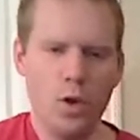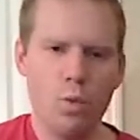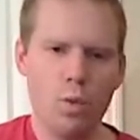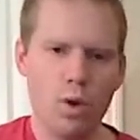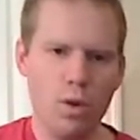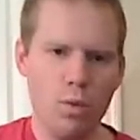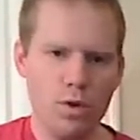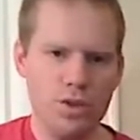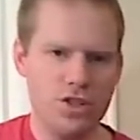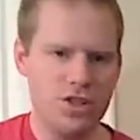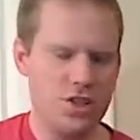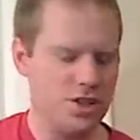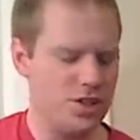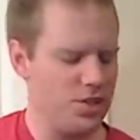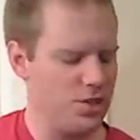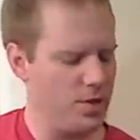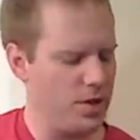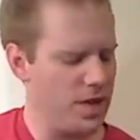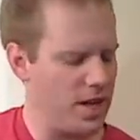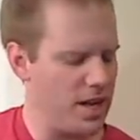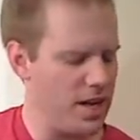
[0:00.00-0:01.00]
What I want you to
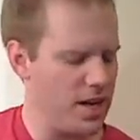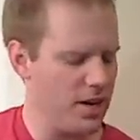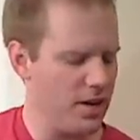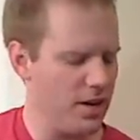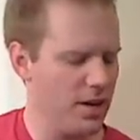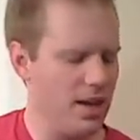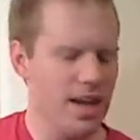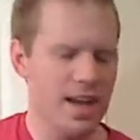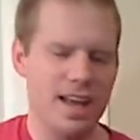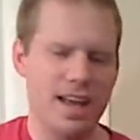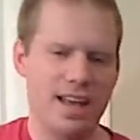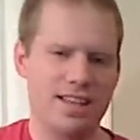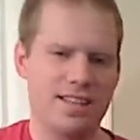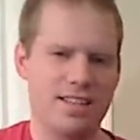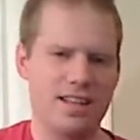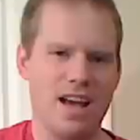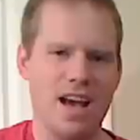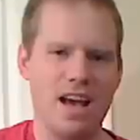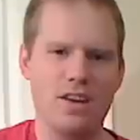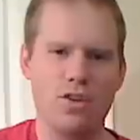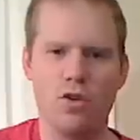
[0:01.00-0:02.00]
do here is
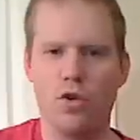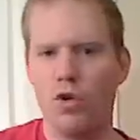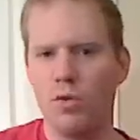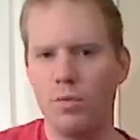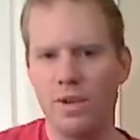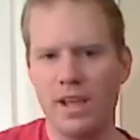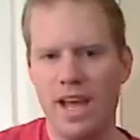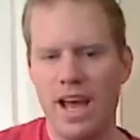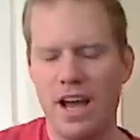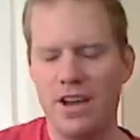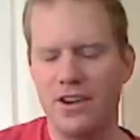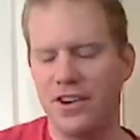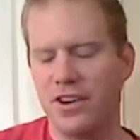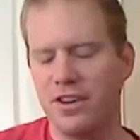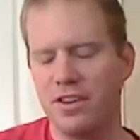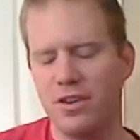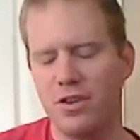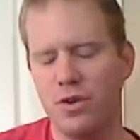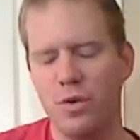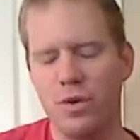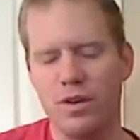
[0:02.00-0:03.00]
not normally how
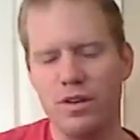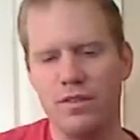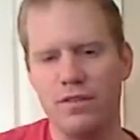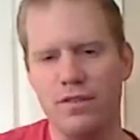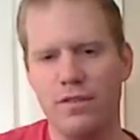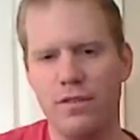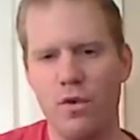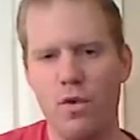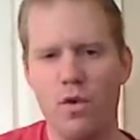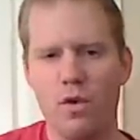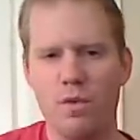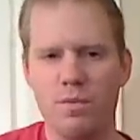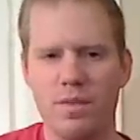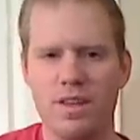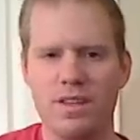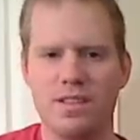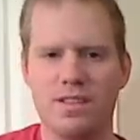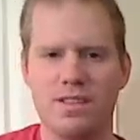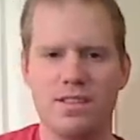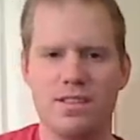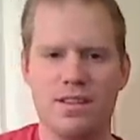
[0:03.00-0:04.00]
you would form
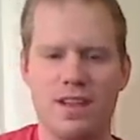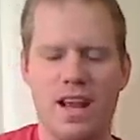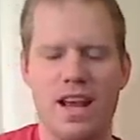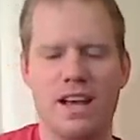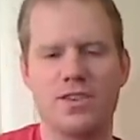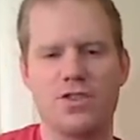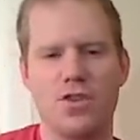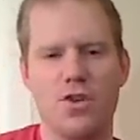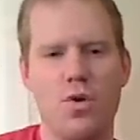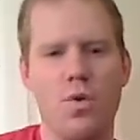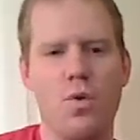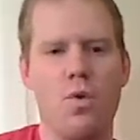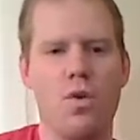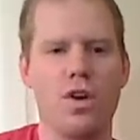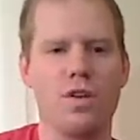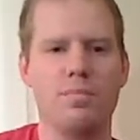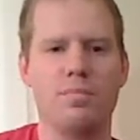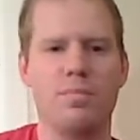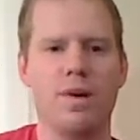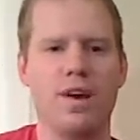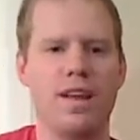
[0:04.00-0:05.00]
this next
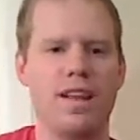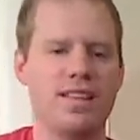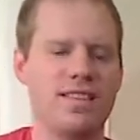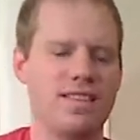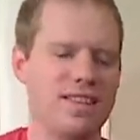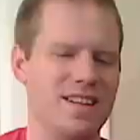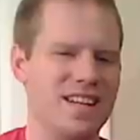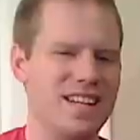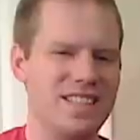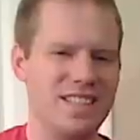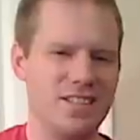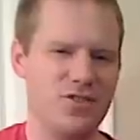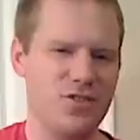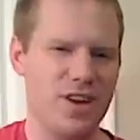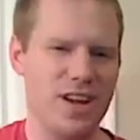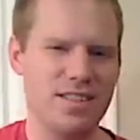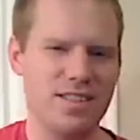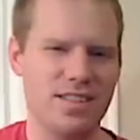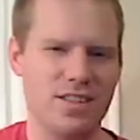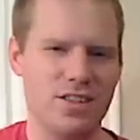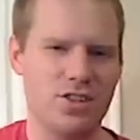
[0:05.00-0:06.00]
chord, but it's an easy
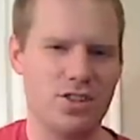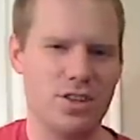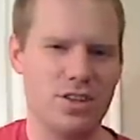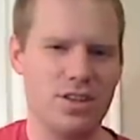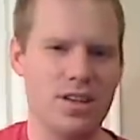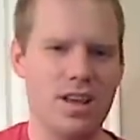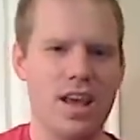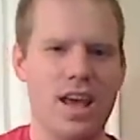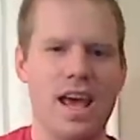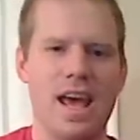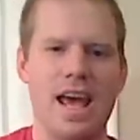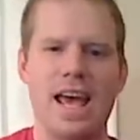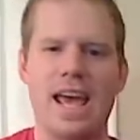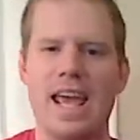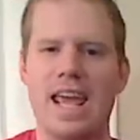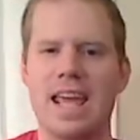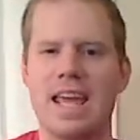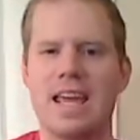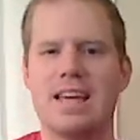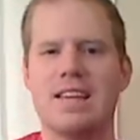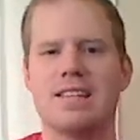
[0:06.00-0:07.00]
transition,
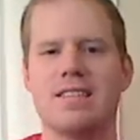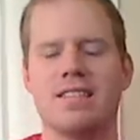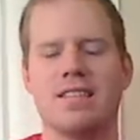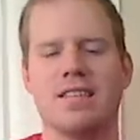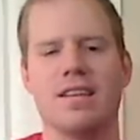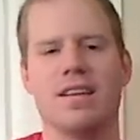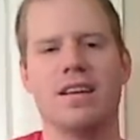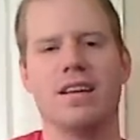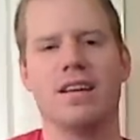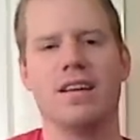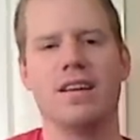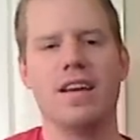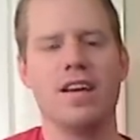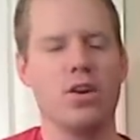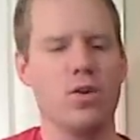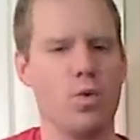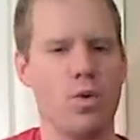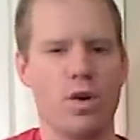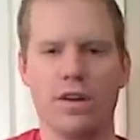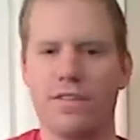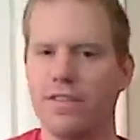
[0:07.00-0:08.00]
and
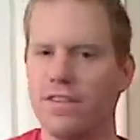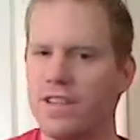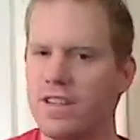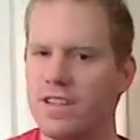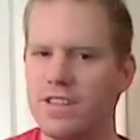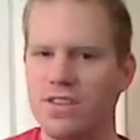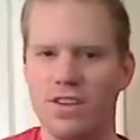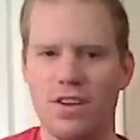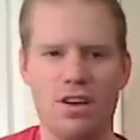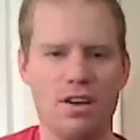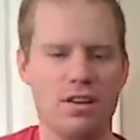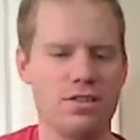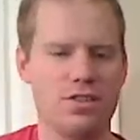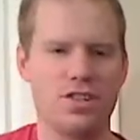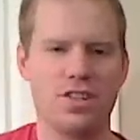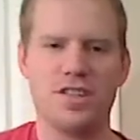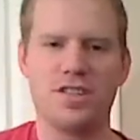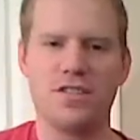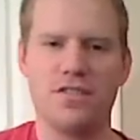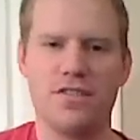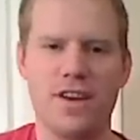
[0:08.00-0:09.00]
it'll work for this song
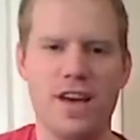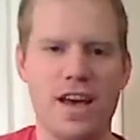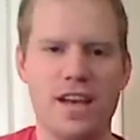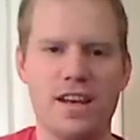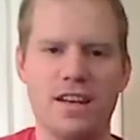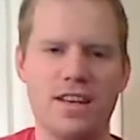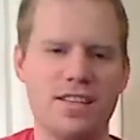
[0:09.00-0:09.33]
just fine.